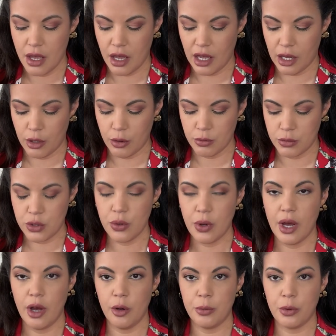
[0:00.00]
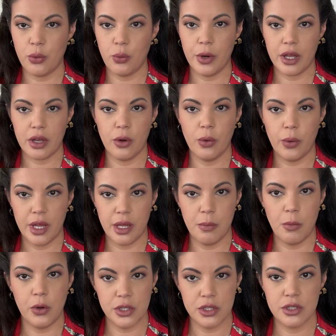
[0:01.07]
to help wick away
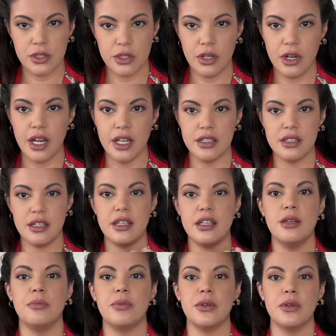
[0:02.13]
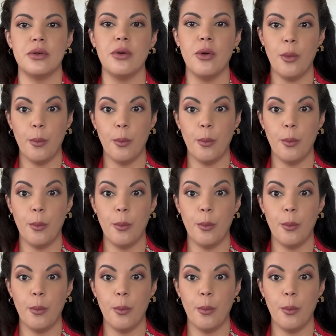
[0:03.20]
moisture and to keep the